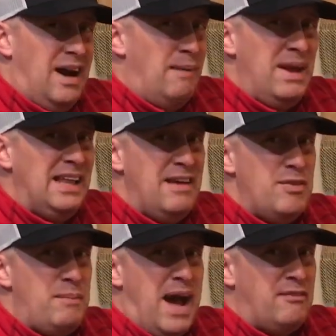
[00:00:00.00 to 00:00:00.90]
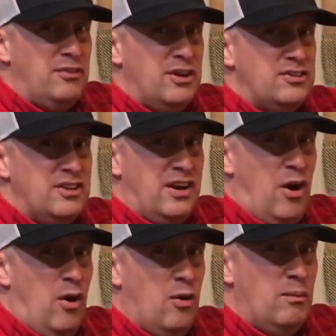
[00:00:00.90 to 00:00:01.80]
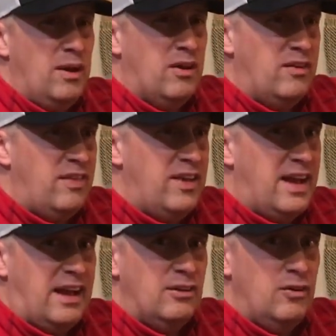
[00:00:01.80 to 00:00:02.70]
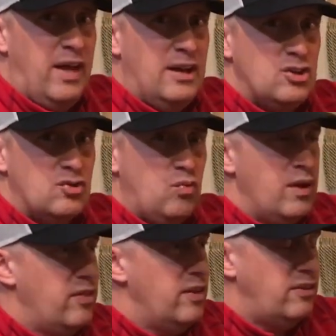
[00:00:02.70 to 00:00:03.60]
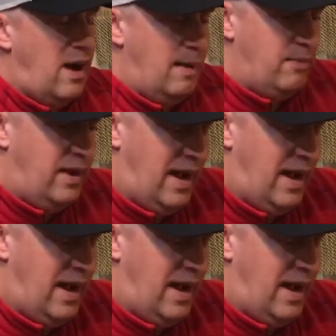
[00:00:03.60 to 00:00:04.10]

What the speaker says: I may leave the back flush at home because I think I can do that just with the top that I